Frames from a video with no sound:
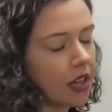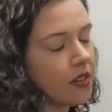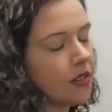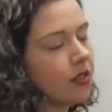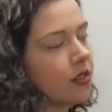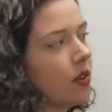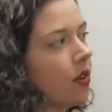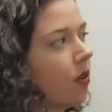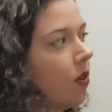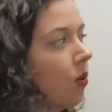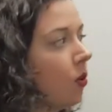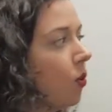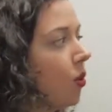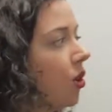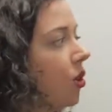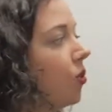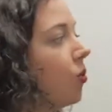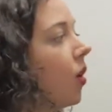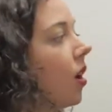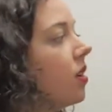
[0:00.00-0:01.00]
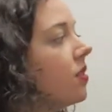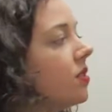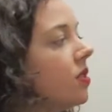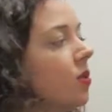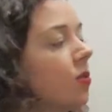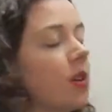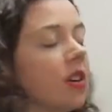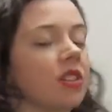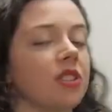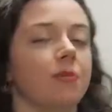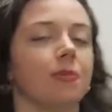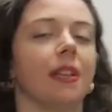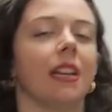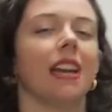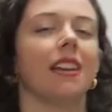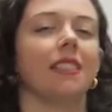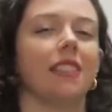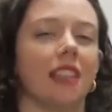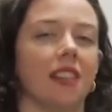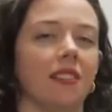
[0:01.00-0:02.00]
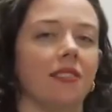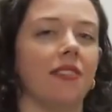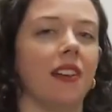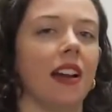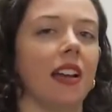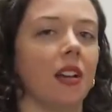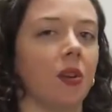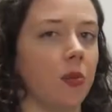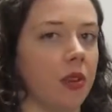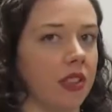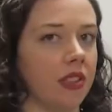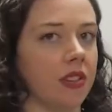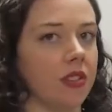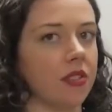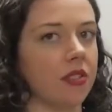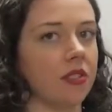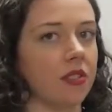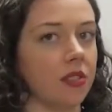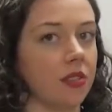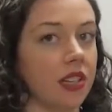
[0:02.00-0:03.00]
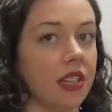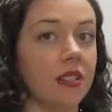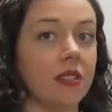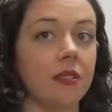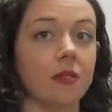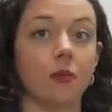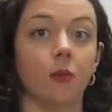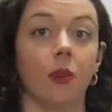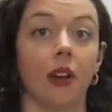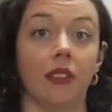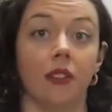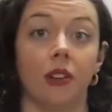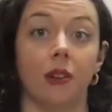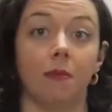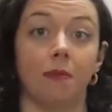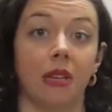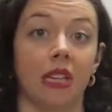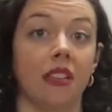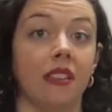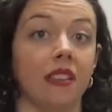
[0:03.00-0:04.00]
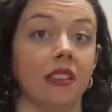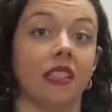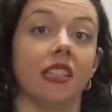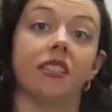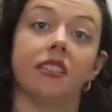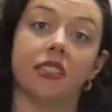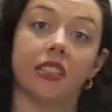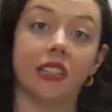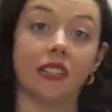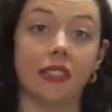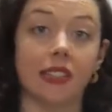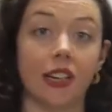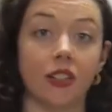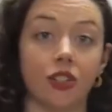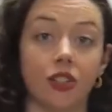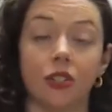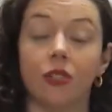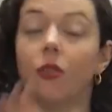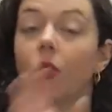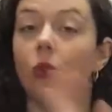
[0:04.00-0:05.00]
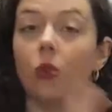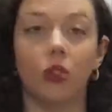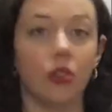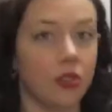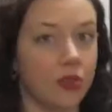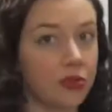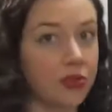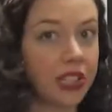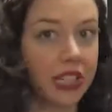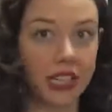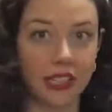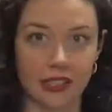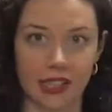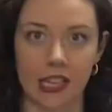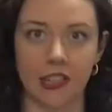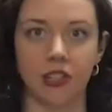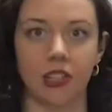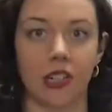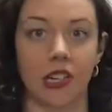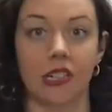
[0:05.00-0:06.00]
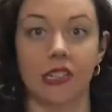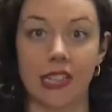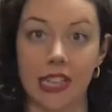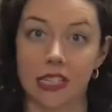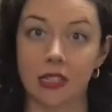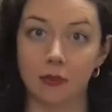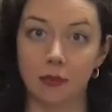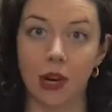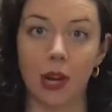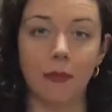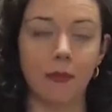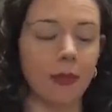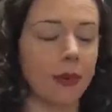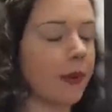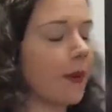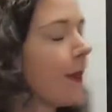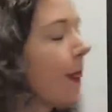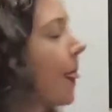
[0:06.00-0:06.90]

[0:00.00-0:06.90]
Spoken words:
So you also want to be identifying with your students, whether it be the listening section or the reading section in test prep,